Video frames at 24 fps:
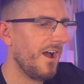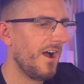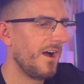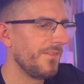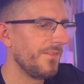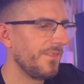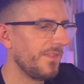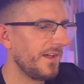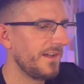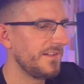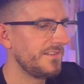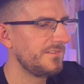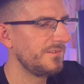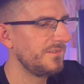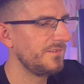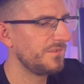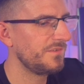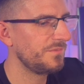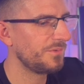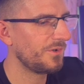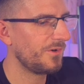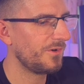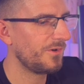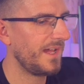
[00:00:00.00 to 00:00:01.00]
I'd like to
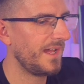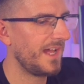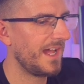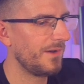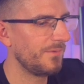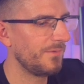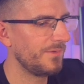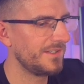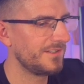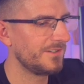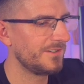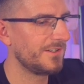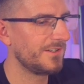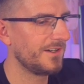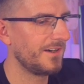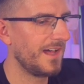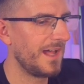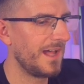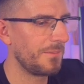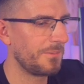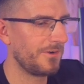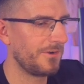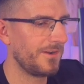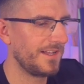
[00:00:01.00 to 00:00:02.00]
explore how we could
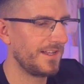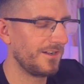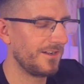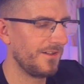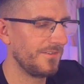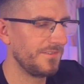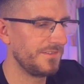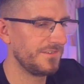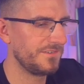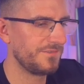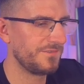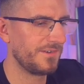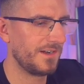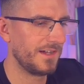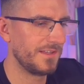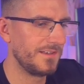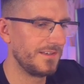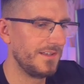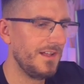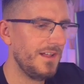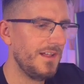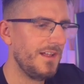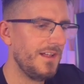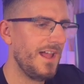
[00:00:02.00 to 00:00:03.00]
collaborate on this front.